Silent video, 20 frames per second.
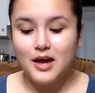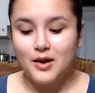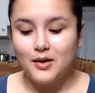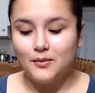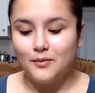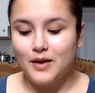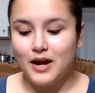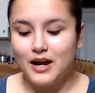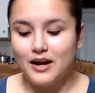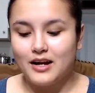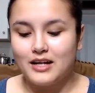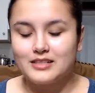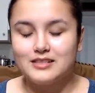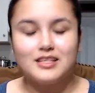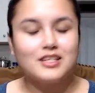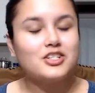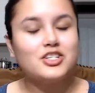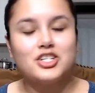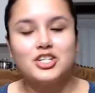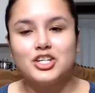where
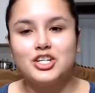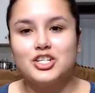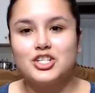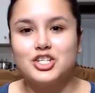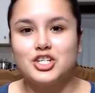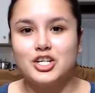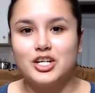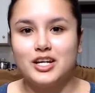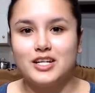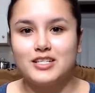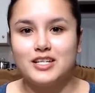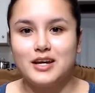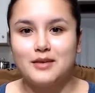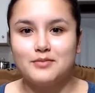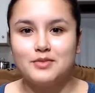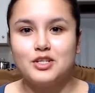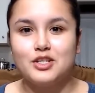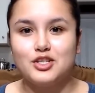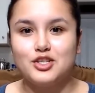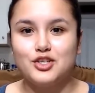essentially she
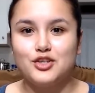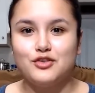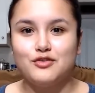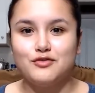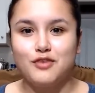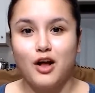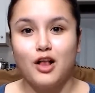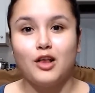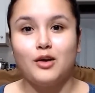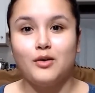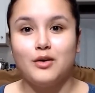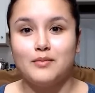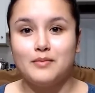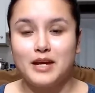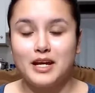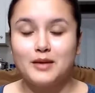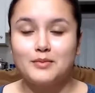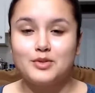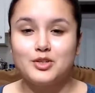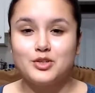attempted to follow a
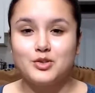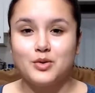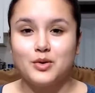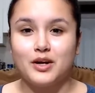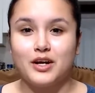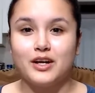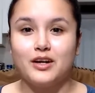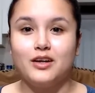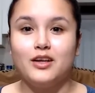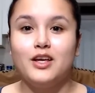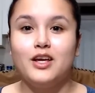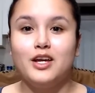makeup tutorial